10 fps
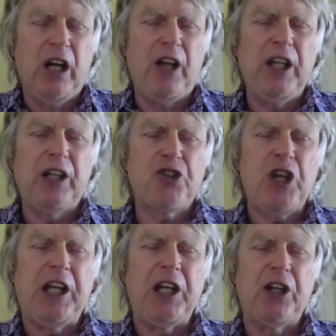I think
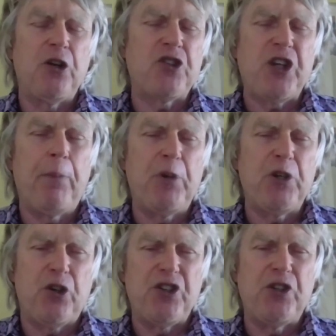checking your
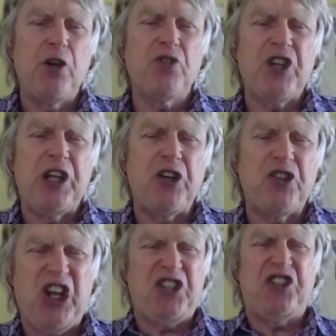temperature is you don't say you're
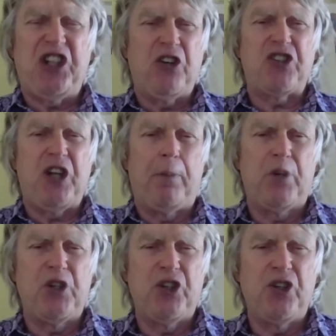testing your
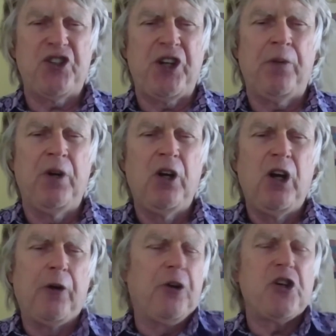temperature. You say,
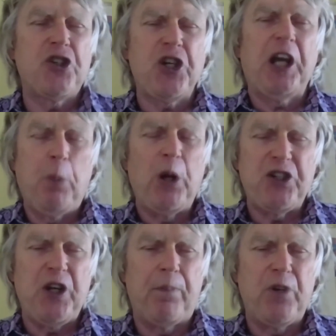I'm going to check my
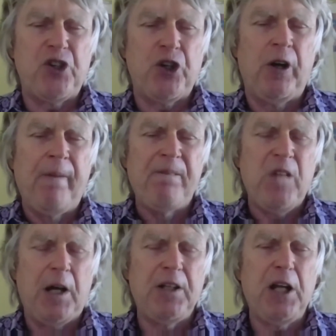temperature.
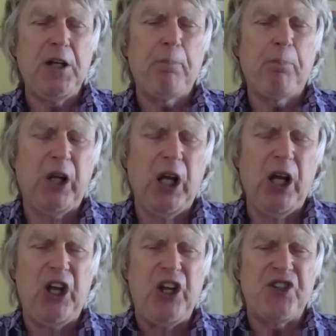And that
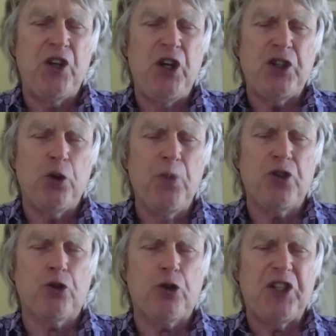implies it's
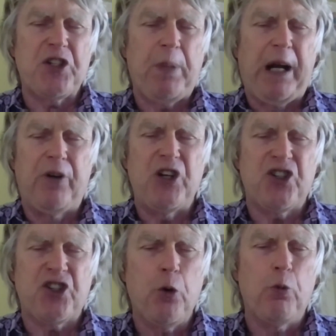almost transparent.
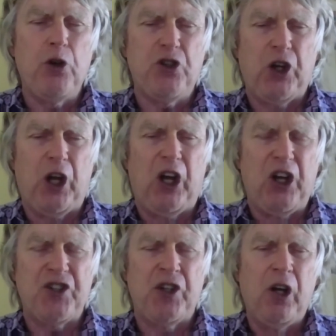It's so
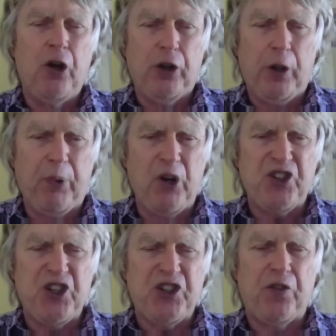routinized the
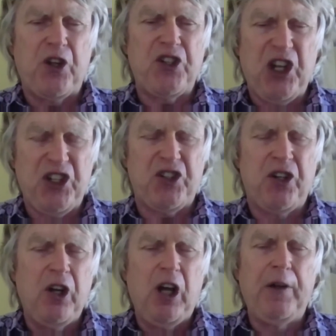process of the test.
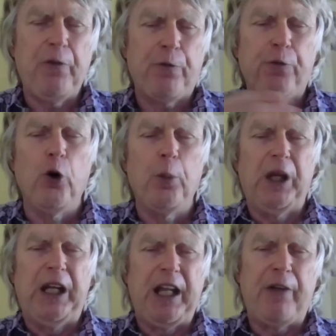I think
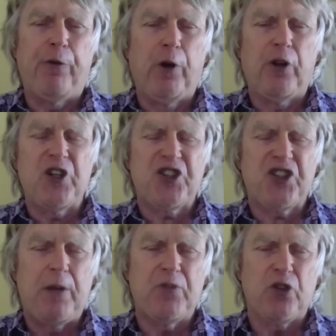formally they follow the
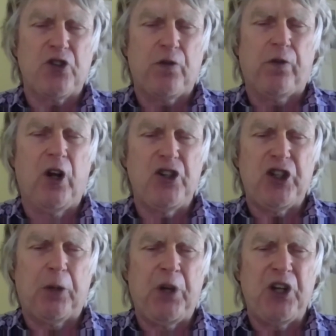same sorts of
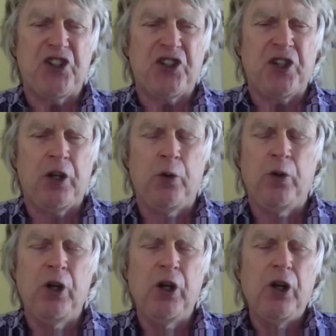logic, but it's
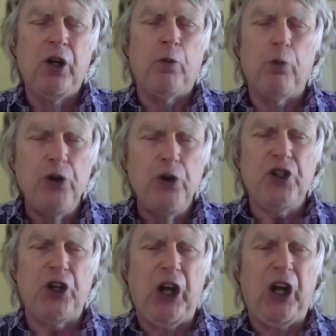so
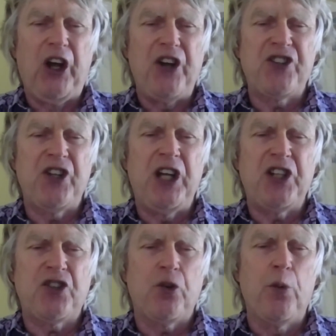routinized that
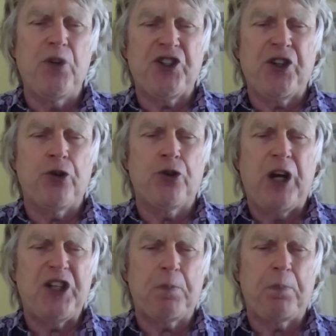it's almost as though
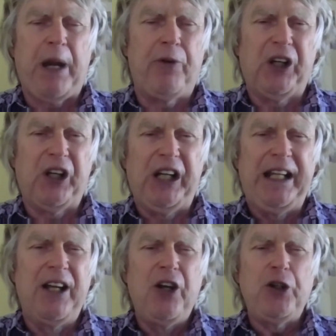transparently
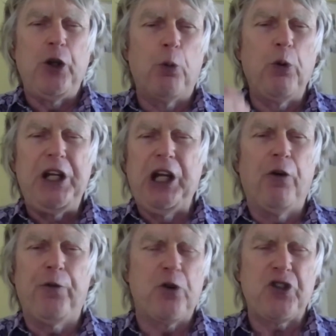you're reading
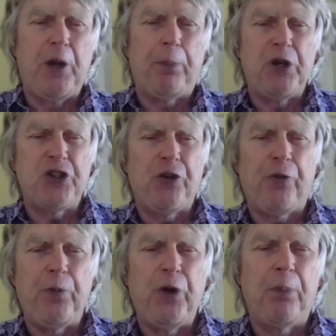off your temperature
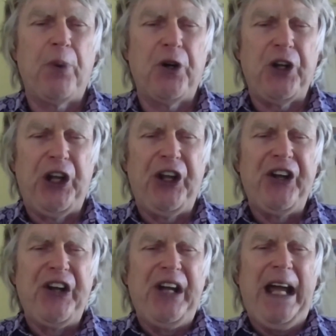from your body.
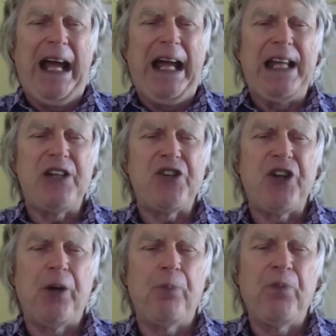And
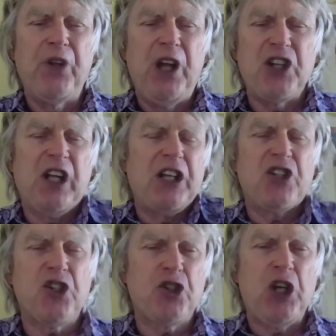um, it's like
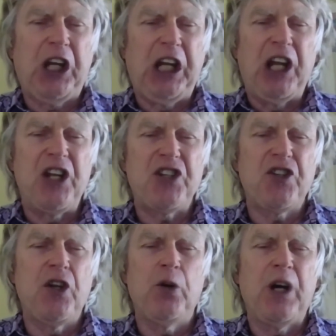just checking it. There's
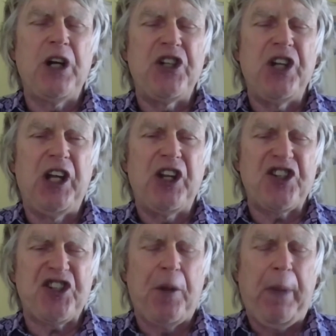no idea that
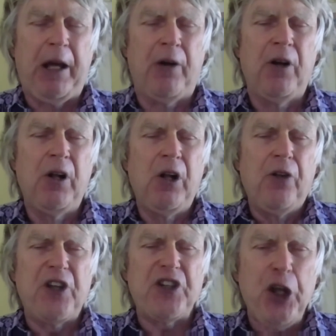somehow
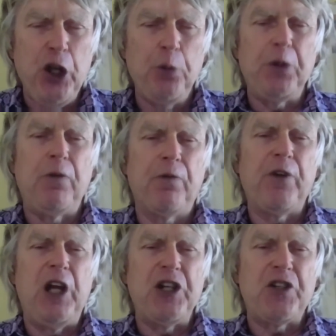there's a human
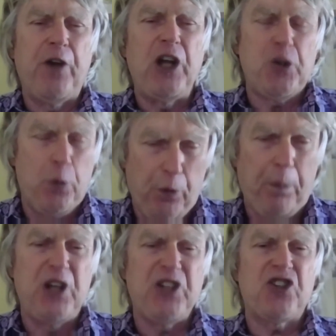in- intervention with a
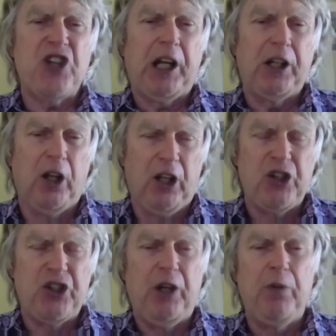piece of
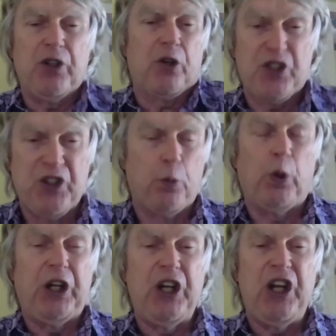technology, which of course is
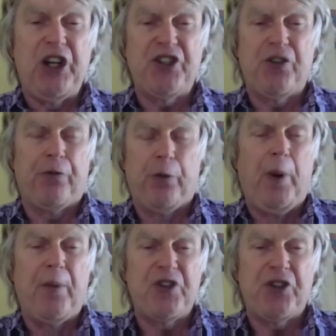what it is, a
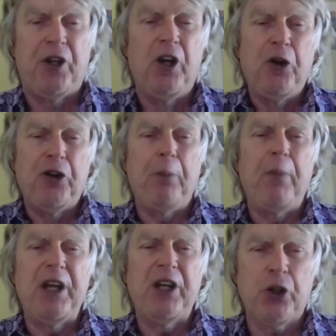thermometer, that
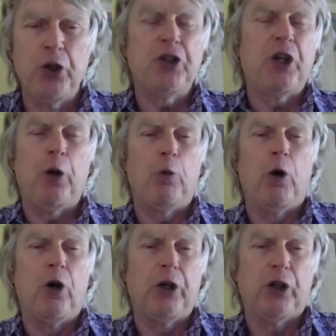might could go
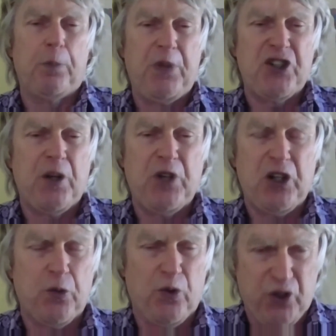wrong, could be
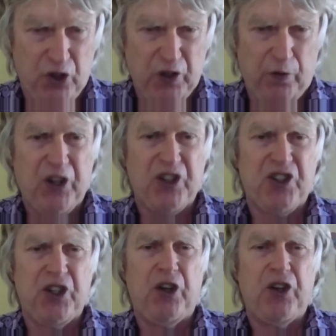subject to all sorts of
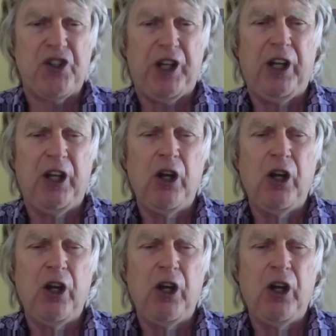uncertainty.